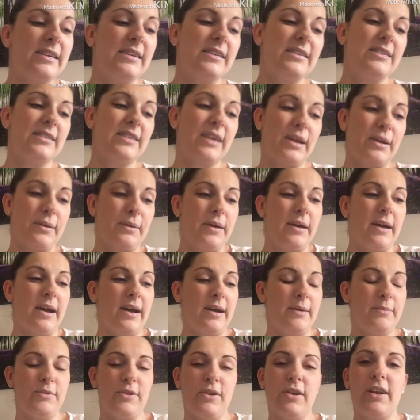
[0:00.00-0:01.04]
So
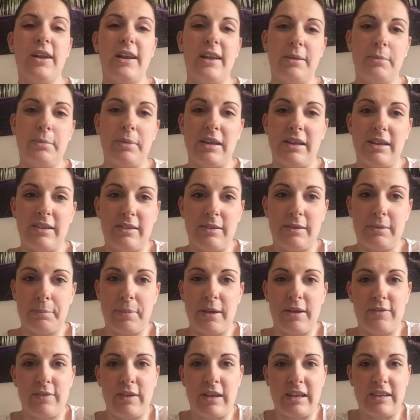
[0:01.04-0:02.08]
I'm doing a little
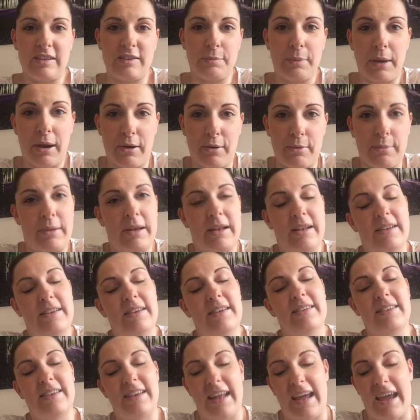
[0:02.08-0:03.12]
bit of an experiment
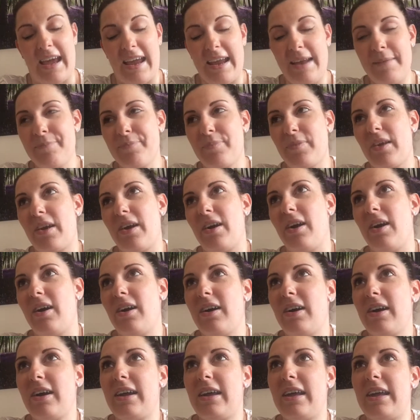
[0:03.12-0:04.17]
today.
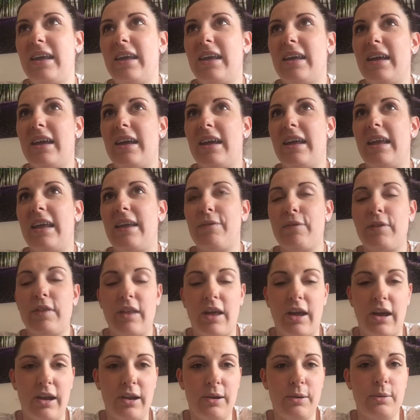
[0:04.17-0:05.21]
Even
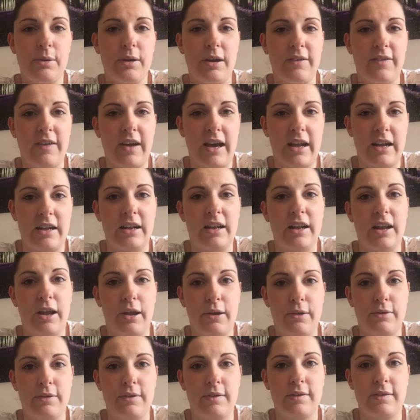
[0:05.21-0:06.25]
though I've had
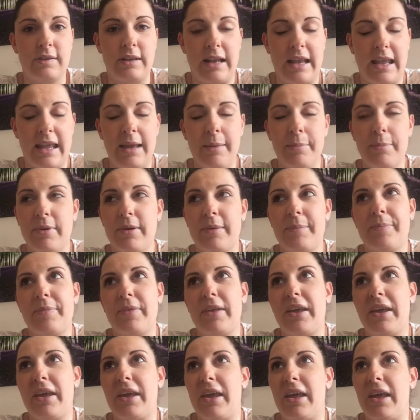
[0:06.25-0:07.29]
loads of sleep,
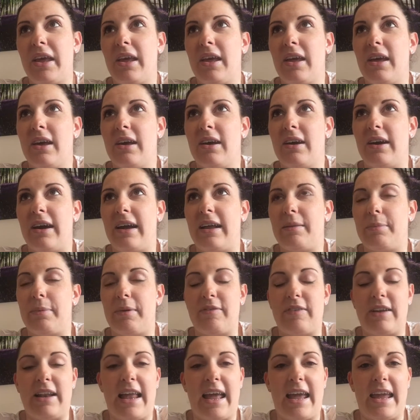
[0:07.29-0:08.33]
I had a
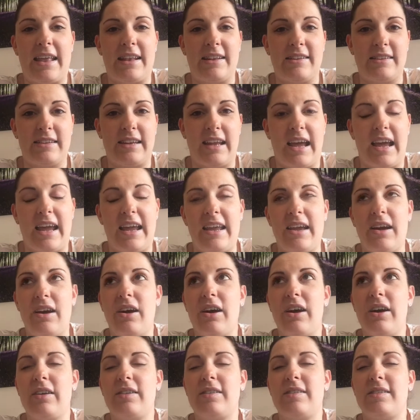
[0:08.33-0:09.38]
bit of a lay-in today,
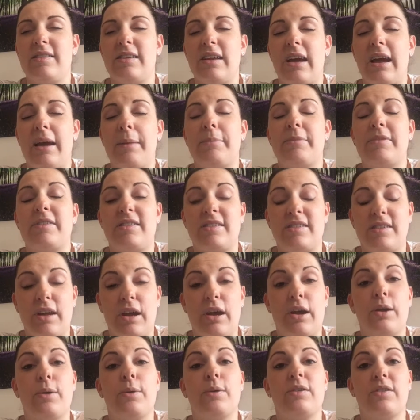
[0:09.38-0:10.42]
I am
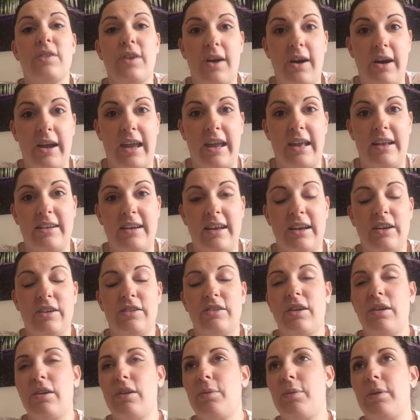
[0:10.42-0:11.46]
so tired, and I
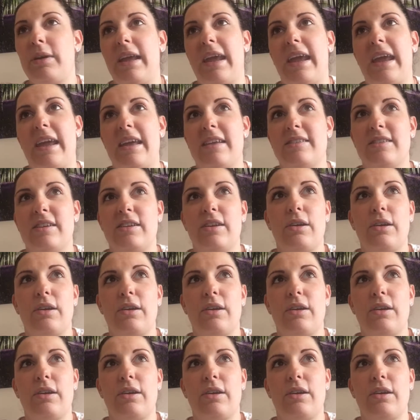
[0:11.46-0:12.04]
don't know what it is.